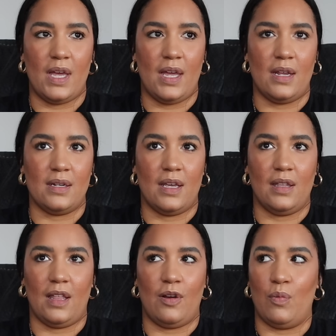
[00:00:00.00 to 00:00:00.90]
and
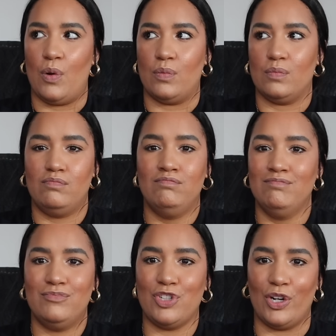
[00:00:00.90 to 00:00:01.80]
it like won't
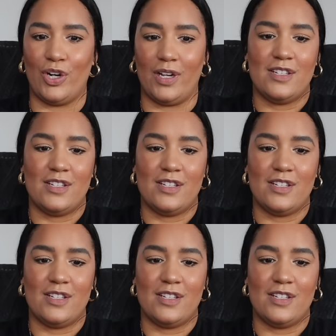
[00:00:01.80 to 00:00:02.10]
turn off.